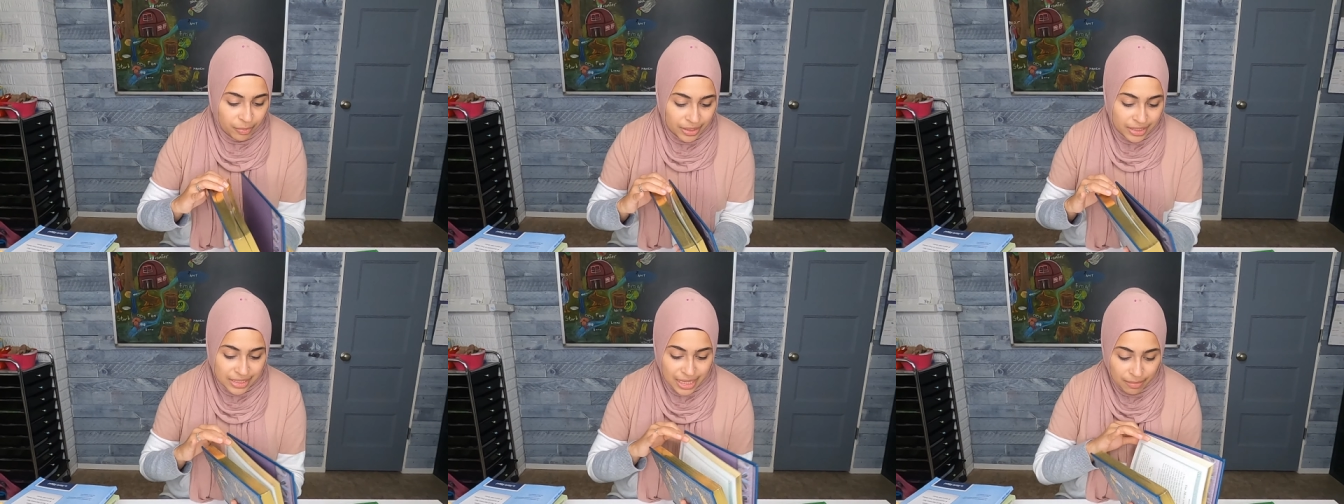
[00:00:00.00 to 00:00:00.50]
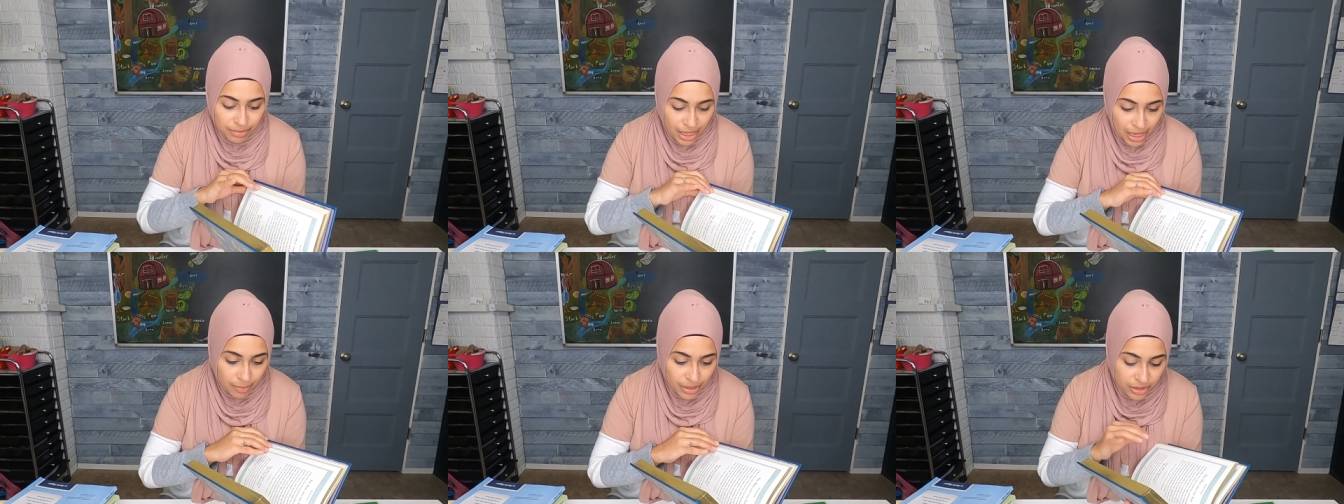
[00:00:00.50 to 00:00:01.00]
but at the same
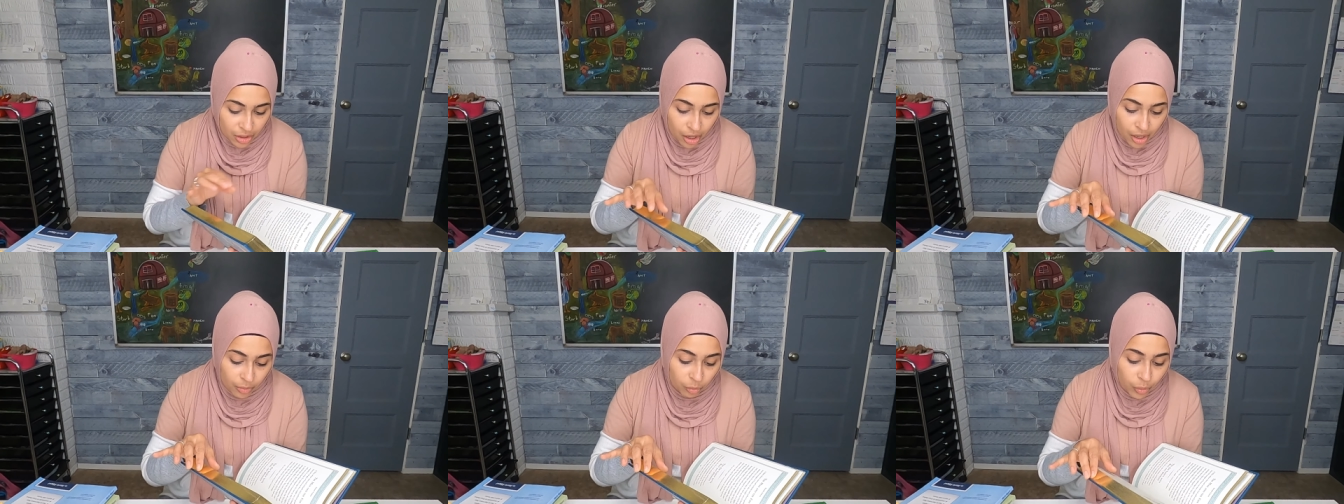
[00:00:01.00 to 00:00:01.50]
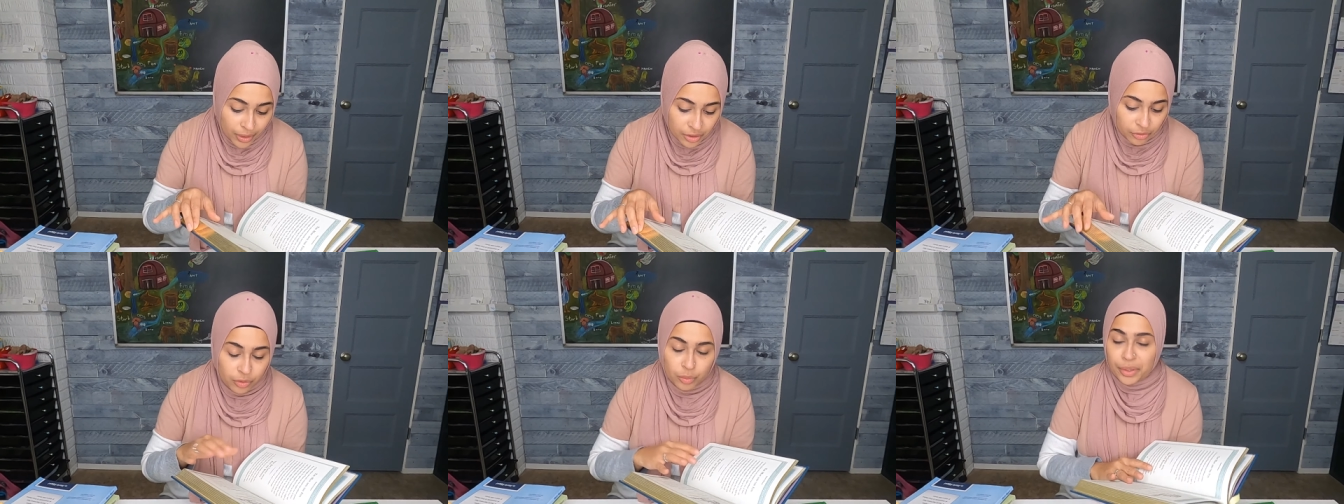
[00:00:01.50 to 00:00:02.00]
time, it's got
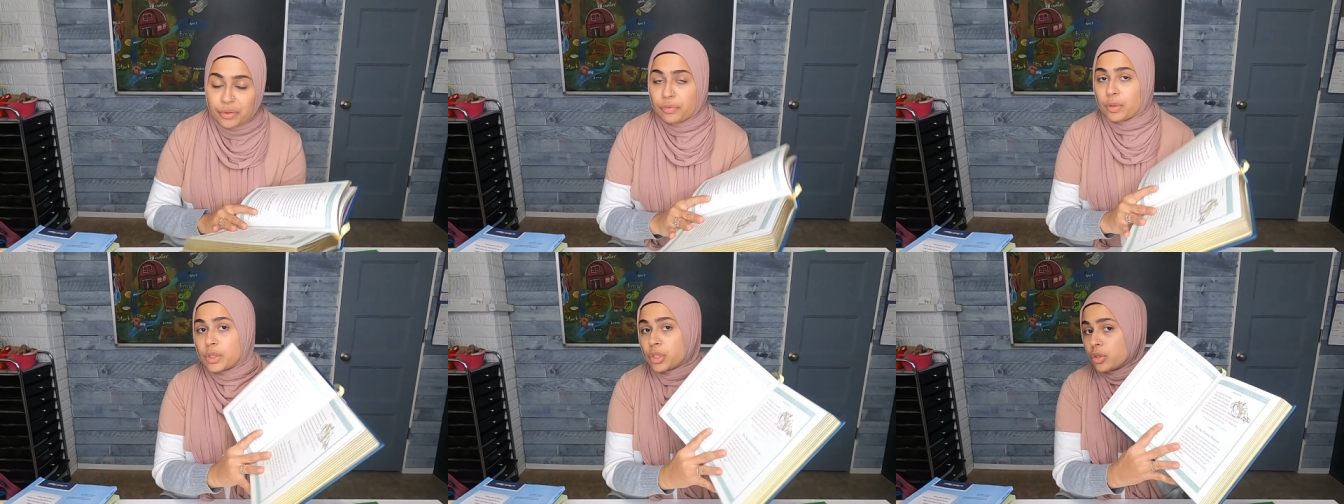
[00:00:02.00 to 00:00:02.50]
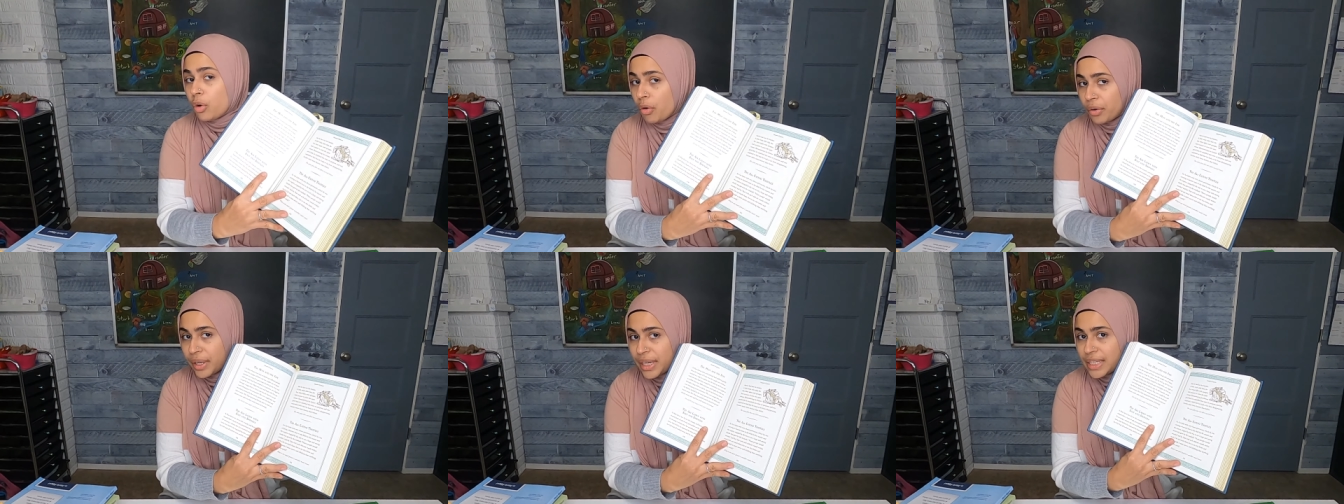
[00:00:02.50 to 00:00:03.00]
wonderful, wonderful
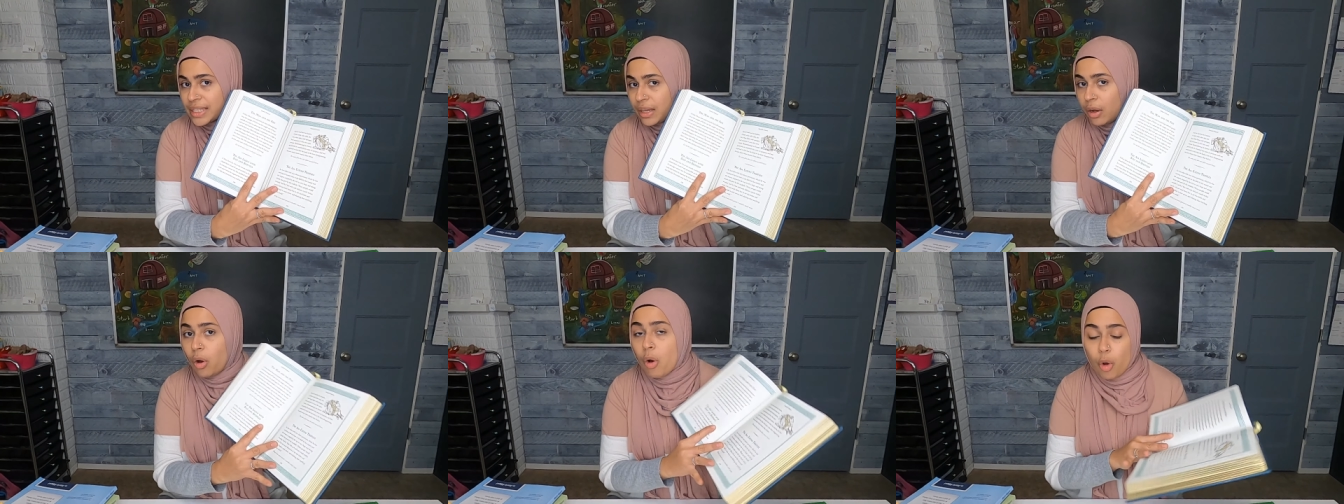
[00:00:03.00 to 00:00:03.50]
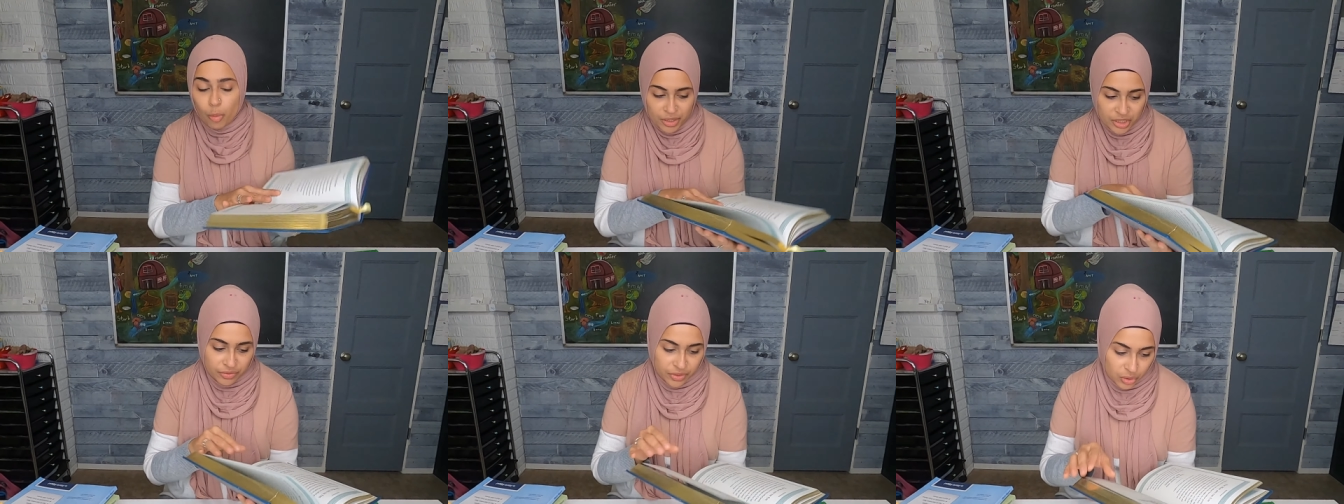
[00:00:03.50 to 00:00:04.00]
stories, whole
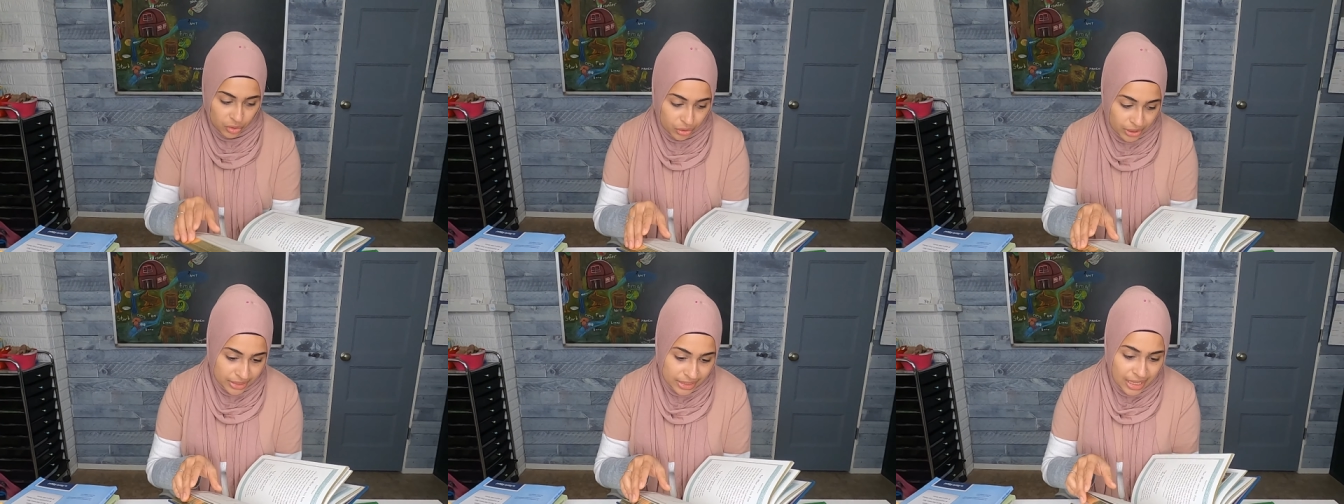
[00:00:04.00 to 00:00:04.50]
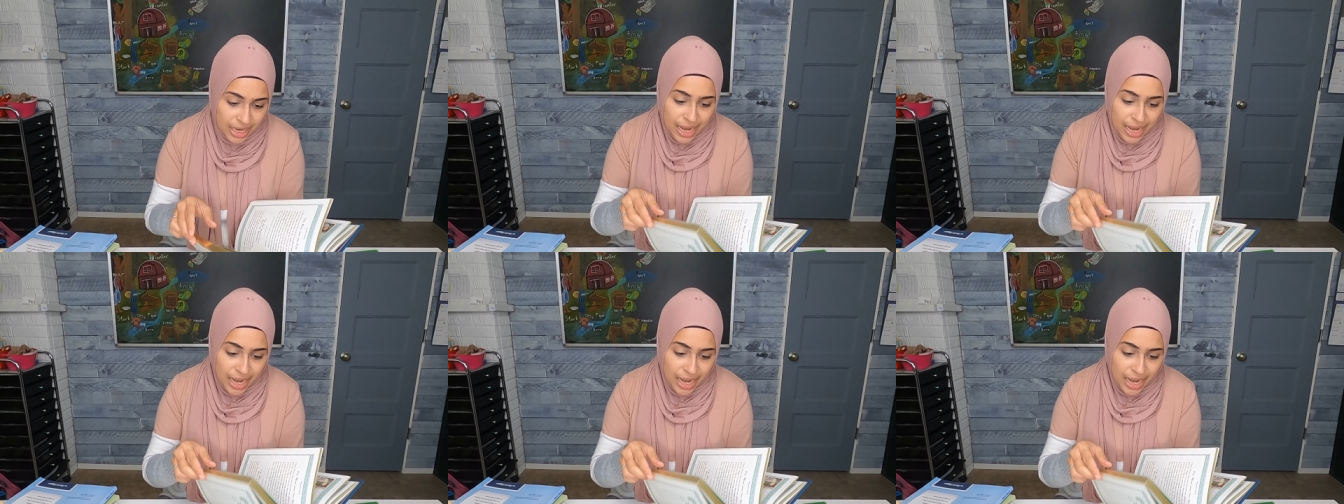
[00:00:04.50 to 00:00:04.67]
bunch of stories.